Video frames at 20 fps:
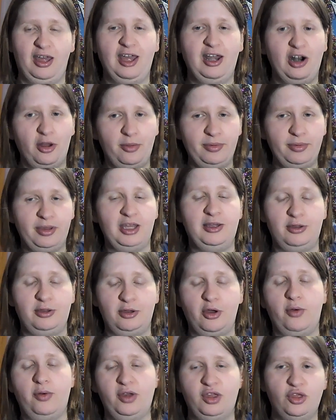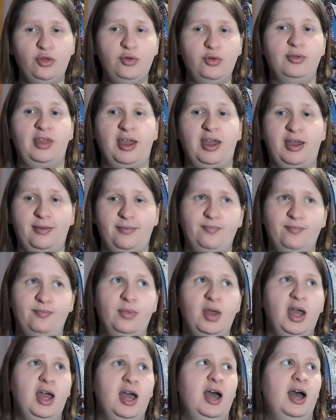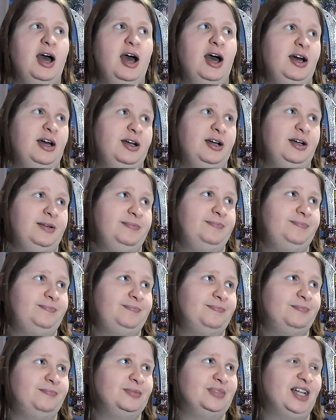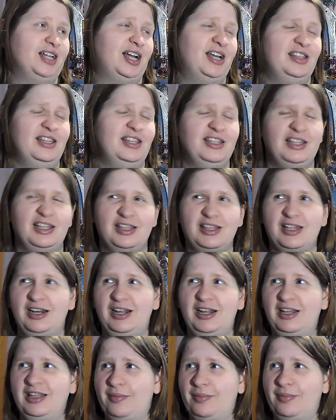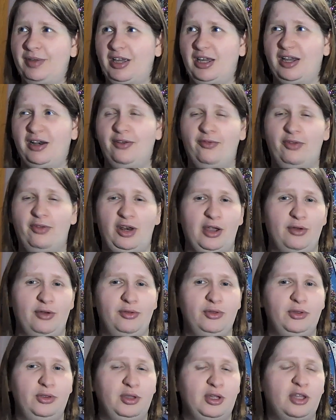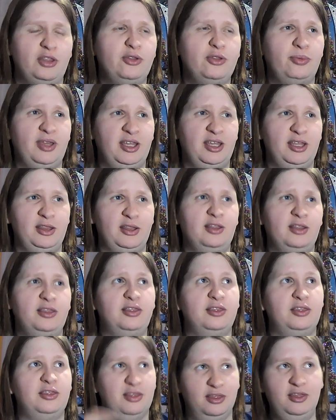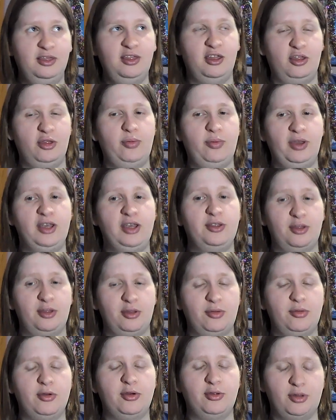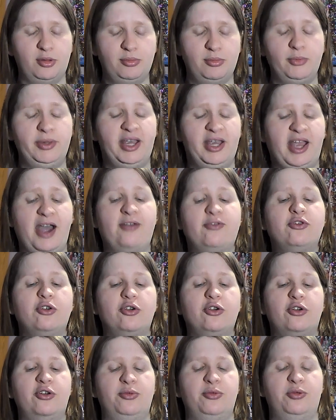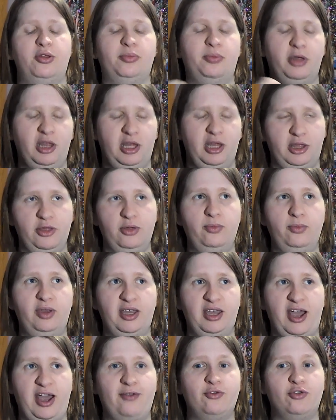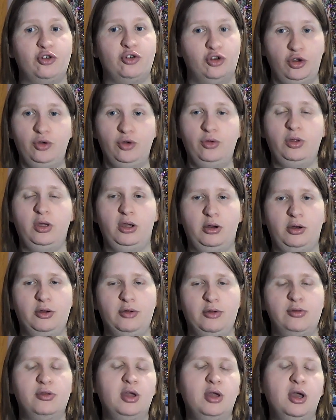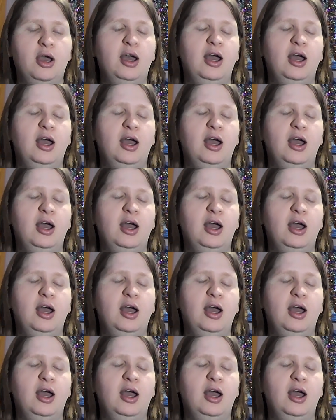And I'll be going through them. Um, I think that's going to end up being in a video, not the week, not this week, because this one goes up the week after Christmas, but like the week after New Year's.